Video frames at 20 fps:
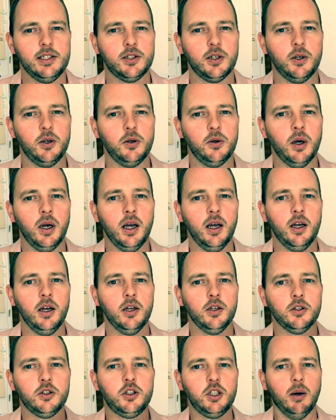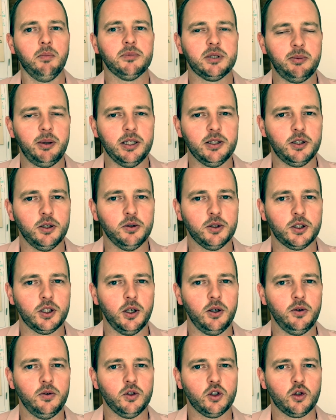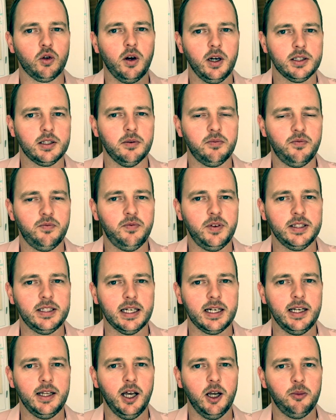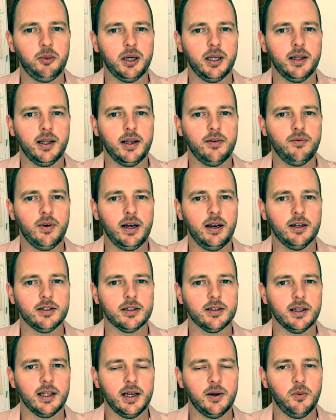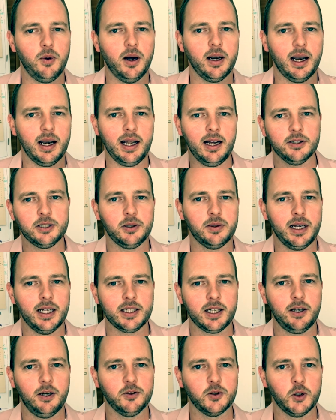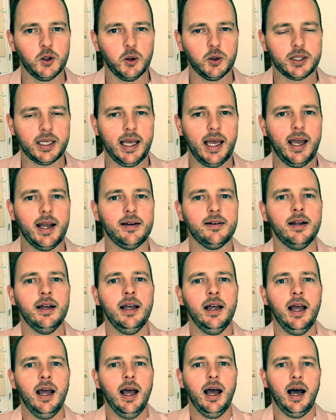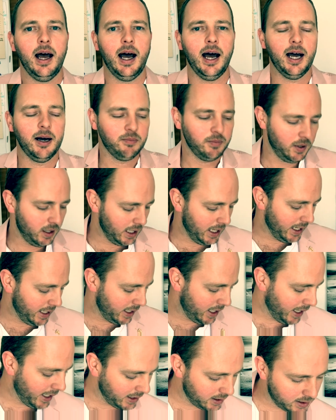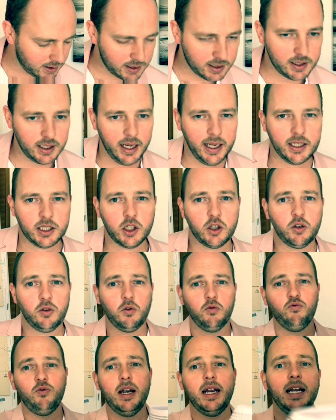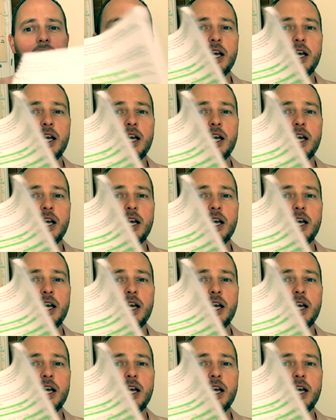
who jumped a bit too soon, tried to physically open, and then realised that they weren't allowed to and had to close the doors again. Um, it, it's it's really